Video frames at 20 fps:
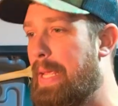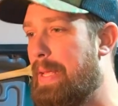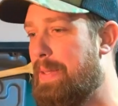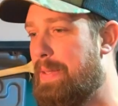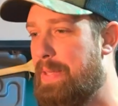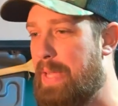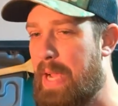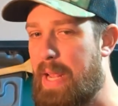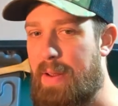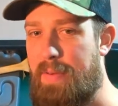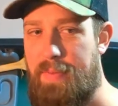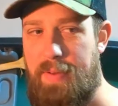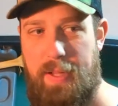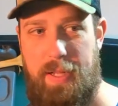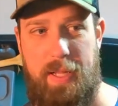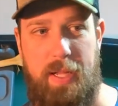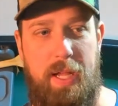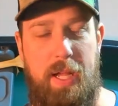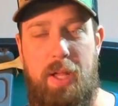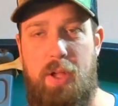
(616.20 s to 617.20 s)
inside of
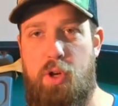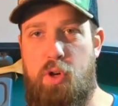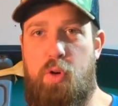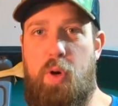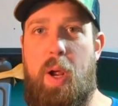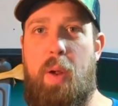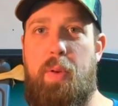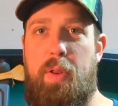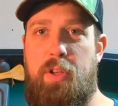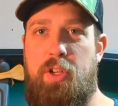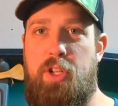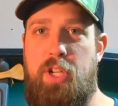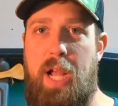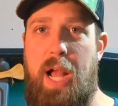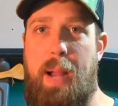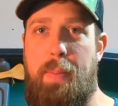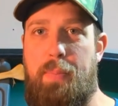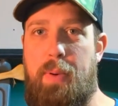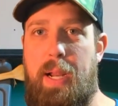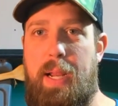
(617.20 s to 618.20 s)
a crowded
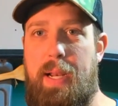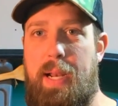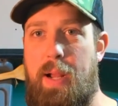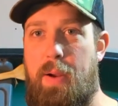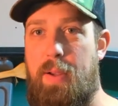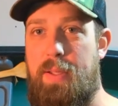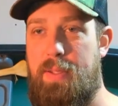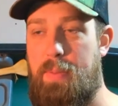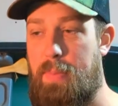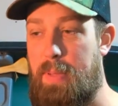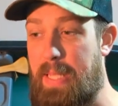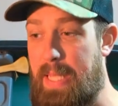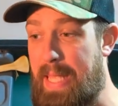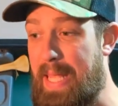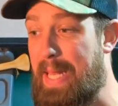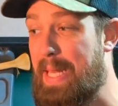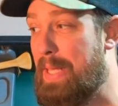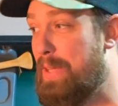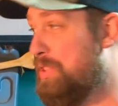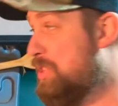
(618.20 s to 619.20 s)
shop right now as I'm
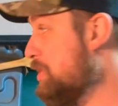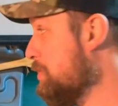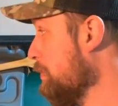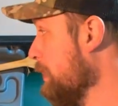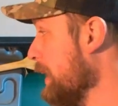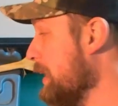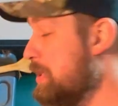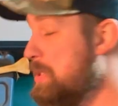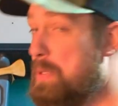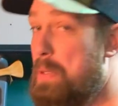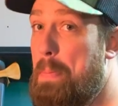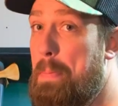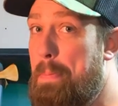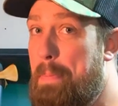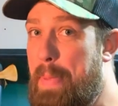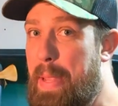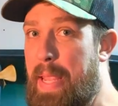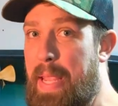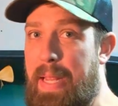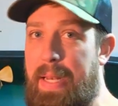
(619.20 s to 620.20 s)
getting space
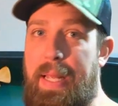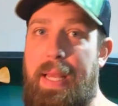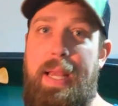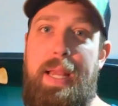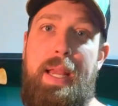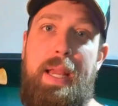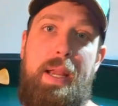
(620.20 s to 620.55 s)
made.